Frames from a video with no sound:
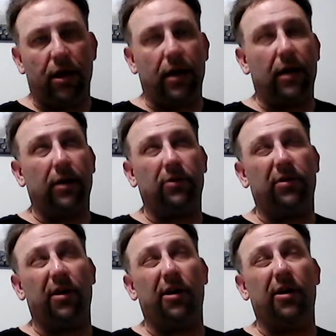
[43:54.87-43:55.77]
And
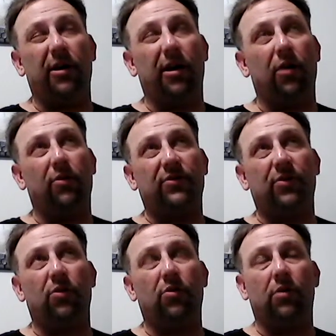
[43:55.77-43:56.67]

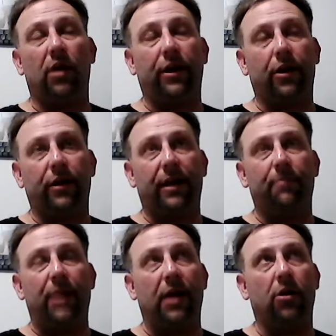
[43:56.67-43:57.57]
also, I got to
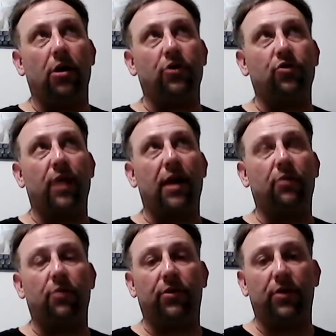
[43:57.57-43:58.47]
get back on
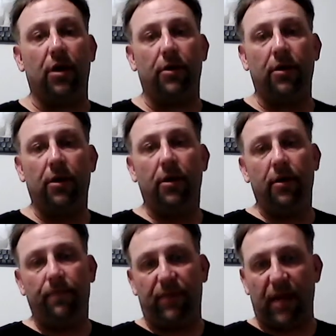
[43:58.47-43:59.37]
track with the
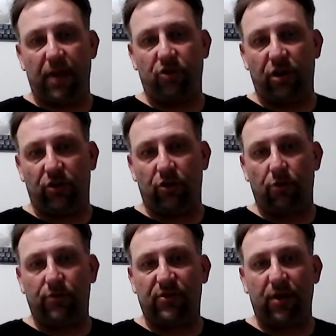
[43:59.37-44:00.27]

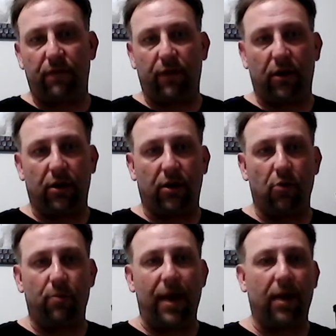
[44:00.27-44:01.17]
HHO stuff. I got to
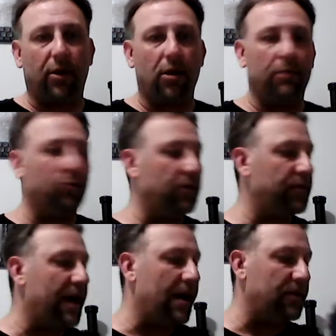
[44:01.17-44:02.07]
go back on with
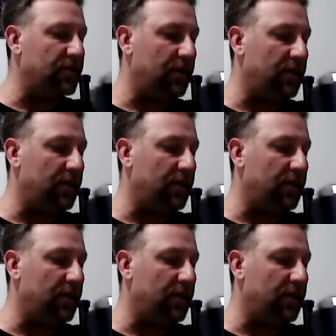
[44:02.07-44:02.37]
that.